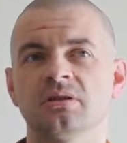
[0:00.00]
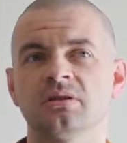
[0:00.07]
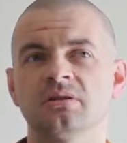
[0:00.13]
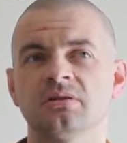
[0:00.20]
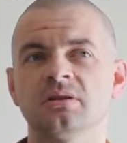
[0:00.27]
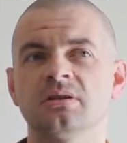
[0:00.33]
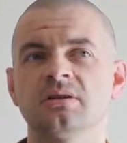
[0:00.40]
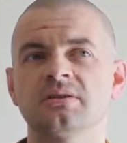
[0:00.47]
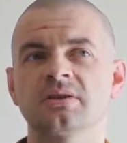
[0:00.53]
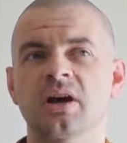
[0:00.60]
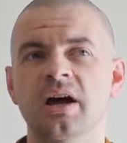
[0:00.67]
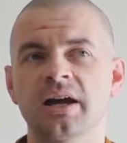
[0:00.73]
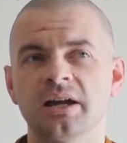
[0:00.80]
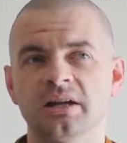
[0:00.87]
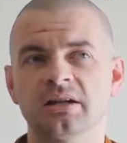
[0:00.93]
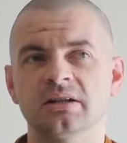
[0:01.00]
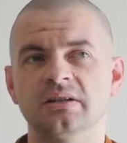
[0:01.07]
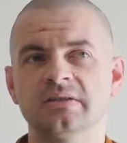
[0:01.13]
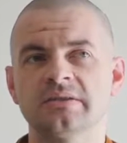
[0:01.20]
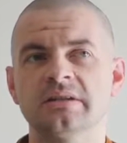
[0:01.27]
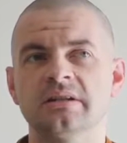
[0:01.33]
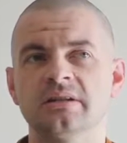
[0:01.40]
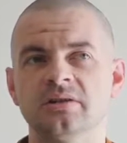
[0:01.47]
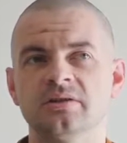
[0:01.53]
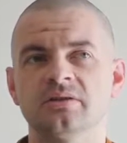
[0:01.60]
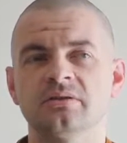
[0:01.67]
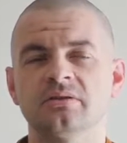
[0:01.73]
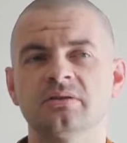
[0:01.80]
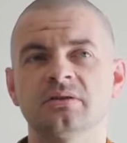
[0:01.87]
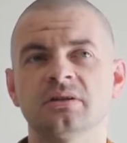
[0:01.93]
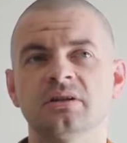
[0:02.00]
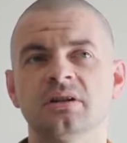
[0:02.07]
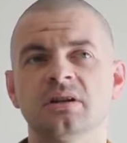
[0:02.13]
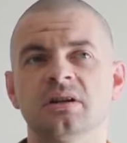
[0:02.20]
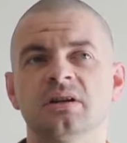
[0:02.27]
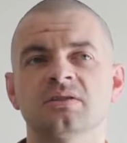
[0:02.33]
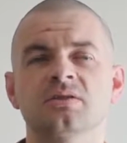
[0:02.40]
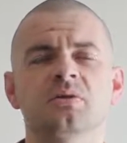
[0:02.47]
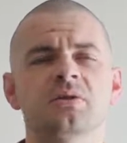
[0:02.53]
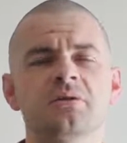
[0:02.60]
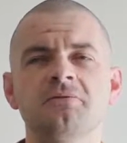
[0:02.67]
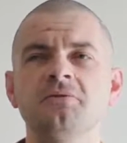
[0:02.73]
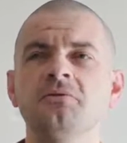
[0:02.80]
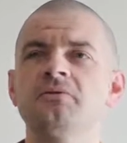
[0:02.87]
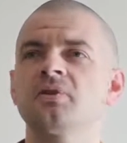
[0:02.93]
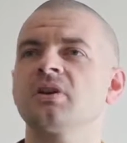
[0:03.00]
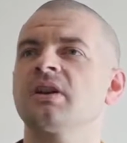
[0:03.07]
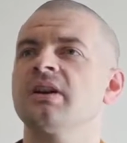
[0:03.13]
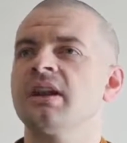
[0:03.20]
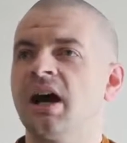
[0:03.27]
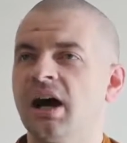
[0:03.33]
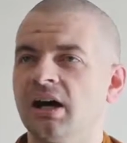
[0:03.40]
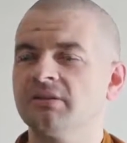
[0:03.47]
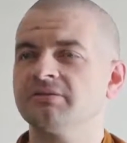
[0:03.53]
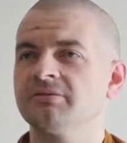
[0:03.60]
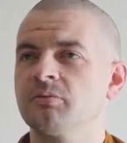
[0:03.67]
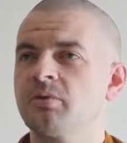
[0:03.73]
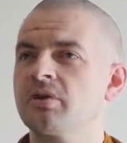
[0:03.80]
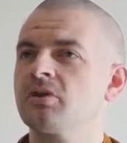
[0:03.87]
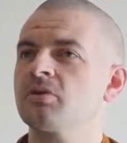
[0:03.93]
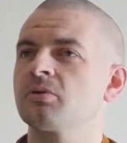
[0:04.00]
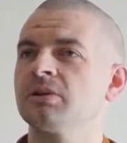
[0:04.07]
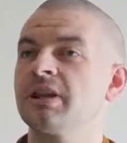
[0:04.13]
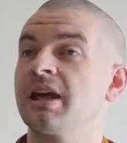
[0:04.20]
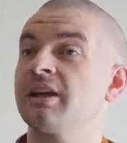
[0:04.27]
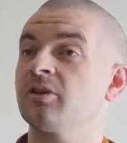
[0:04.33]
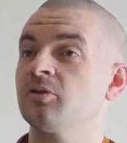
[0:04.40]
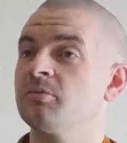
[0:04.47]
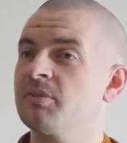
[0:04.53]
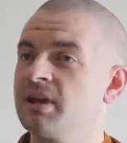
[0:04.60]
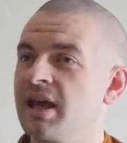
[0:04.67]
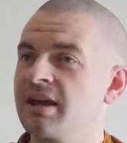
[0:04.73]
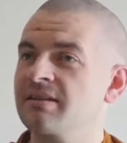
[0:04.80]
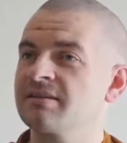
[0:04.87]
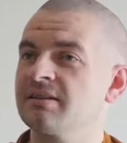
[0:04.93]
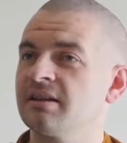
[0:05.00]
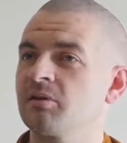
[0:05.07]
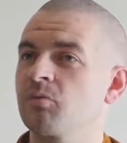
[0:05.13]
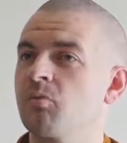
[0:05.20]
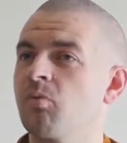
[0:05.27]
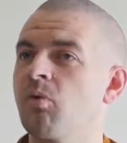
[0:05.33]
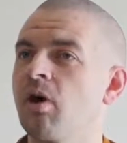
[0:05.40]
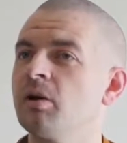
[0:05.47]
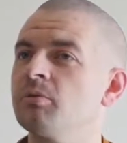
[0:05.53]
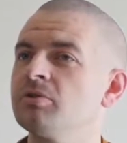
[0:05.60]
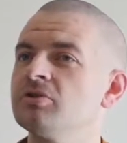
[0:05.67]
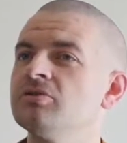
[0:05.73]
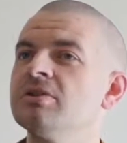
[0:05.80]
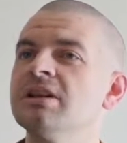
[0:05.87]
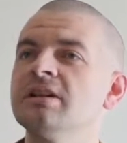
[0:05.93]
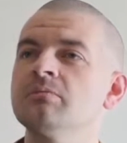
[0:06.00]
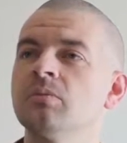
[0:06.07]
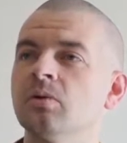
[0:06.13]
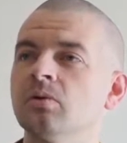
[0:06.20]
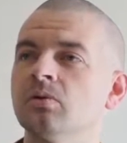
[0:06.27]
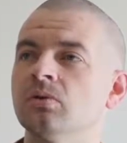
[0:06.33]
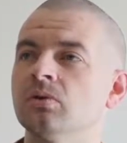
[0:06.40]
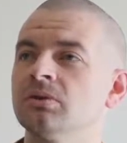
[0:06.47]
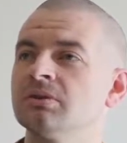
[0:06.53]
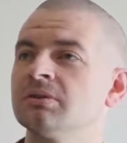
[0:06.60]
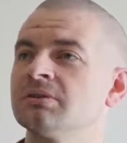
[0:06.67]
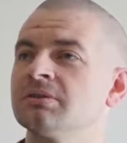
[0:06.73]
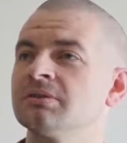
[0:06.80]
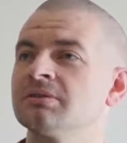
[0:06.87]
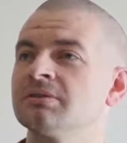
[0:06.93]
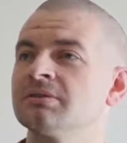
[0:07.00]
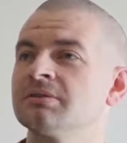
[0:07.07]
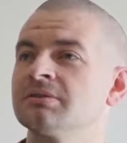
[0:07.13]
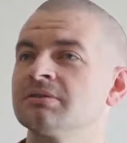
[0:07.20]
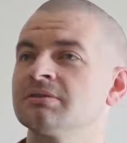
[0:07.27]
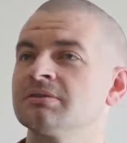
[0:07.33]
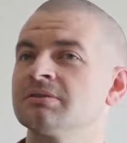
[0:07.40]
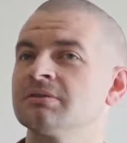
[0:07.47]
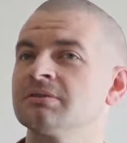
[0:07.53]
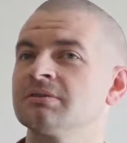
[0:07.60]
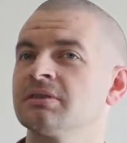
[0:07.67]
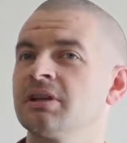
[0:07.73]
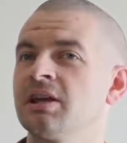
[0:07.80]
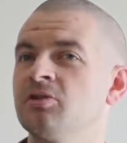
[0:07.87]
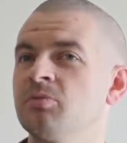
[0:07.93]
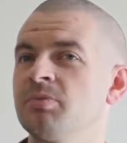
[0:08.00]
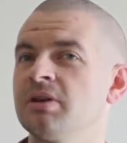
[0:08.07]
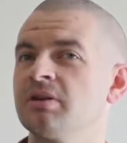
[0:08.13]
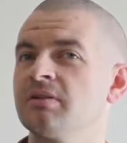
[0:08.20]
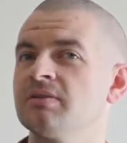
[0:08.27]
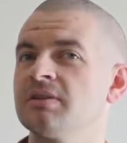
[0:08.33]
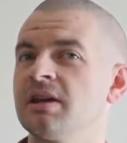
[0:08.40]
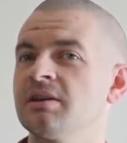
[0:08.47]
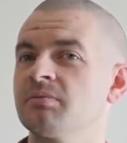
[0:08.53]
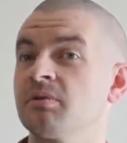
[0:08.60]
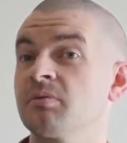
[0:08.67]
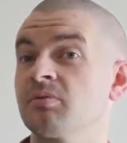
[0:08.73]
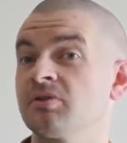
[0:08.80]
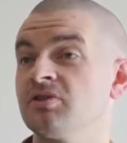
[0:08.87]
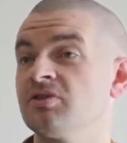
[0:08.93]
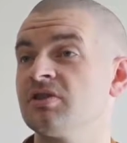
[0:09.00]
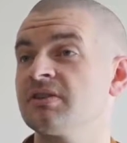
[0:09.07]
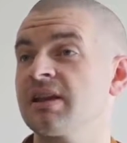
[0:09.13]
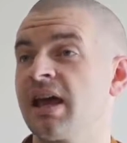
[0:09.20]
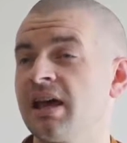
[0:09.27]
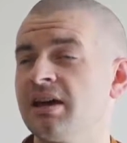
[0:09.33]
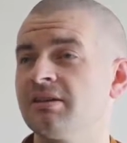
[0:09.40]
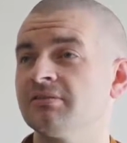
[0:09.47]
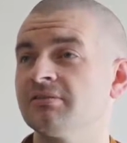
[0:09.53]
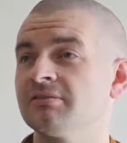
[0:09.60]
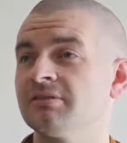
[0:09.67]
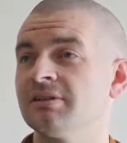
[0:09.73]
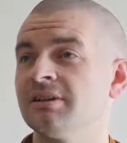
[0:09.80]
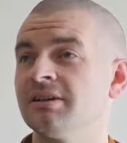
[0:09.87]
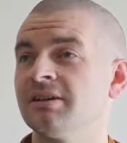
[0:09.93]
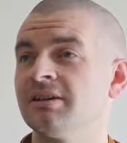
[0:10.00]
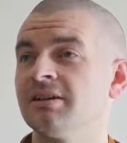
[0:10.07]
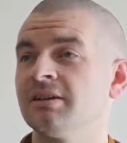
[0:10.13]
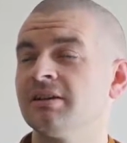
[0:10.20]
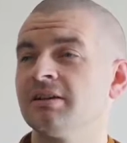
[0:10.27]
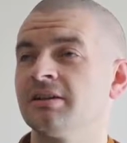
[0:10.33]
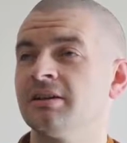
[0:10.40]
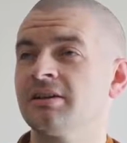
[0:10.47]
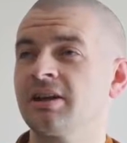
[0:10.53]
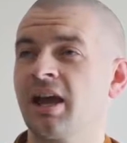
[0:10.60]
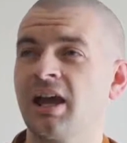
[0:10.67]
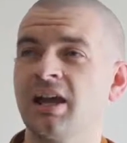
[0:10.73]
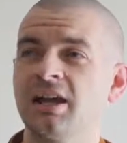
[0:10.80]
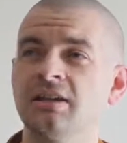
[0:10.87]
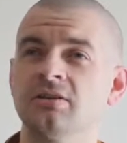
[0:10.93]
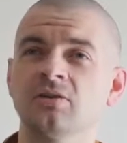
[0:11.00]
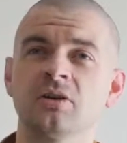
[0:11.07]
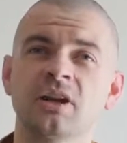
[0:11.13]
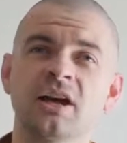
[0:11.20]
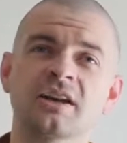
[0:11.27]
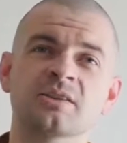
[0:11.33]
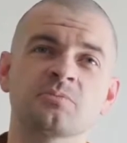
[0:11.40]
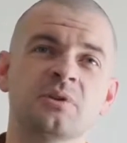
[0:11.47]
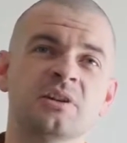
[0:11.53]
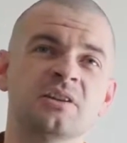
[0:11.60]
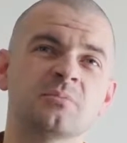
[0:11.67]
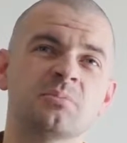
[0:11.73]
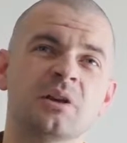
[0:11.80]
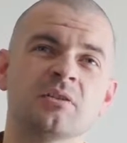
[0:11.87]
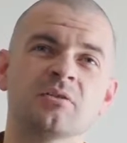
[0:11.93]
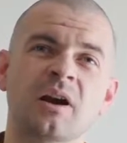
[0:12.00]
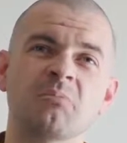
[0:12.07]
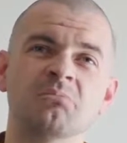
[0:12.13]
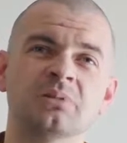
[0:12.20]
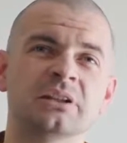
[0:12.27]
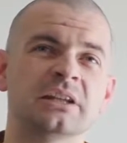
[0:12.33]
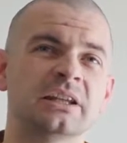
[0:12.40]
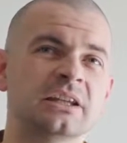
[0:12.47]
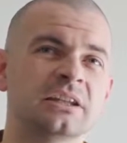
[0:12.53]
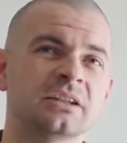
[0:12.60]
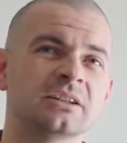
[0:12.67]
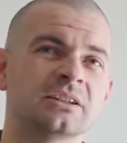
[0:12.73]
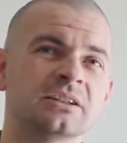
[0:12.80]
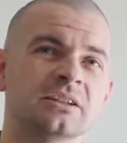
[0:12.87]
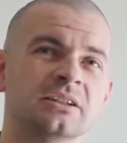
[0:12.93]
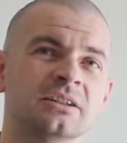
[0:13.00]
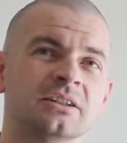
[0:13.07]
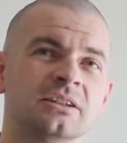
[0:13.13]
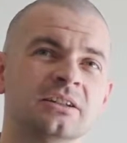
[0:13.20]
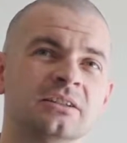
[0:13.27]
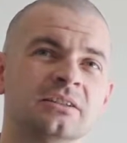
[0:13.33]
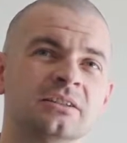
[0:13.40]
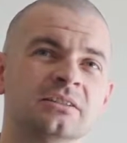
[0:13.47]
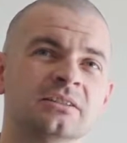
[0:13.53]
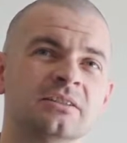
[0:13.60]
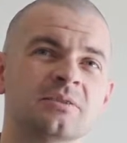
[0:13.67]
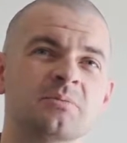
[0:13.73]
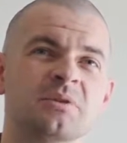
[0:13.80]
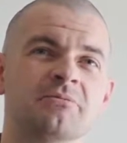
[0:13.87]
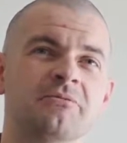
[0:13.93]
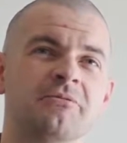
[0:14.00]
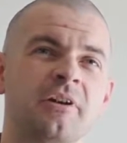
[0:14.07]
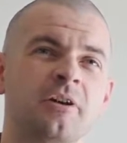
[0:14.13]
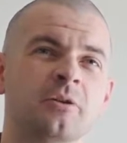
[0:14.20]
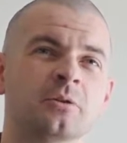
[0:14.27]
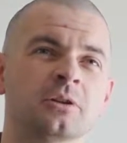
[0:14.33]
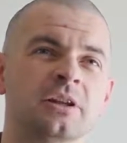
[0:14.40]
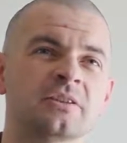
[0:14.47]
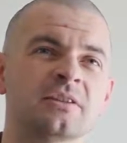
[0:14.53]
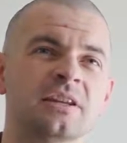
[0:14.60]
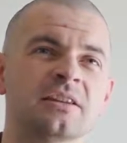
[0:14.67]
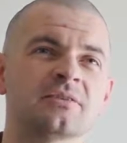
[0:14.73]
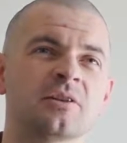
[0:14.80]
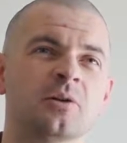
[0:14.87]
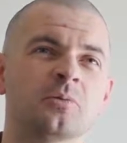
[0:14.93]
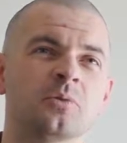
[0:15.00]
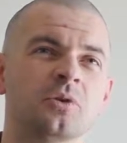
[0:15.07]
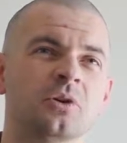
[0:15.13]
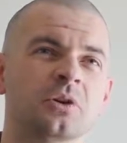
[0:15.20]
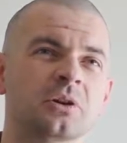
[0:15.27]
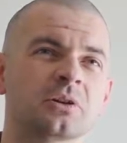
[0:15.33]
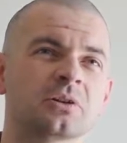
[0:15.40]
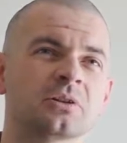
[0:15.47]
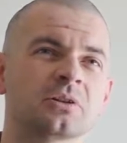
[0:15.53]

The desire is the issue. So if you've got enough, whether you're lay or monastic, why would you need more? Can you be content with what you just have? Okay, you've got a husband, he's a bit grumbly. He's a bit feral, his knees don't work.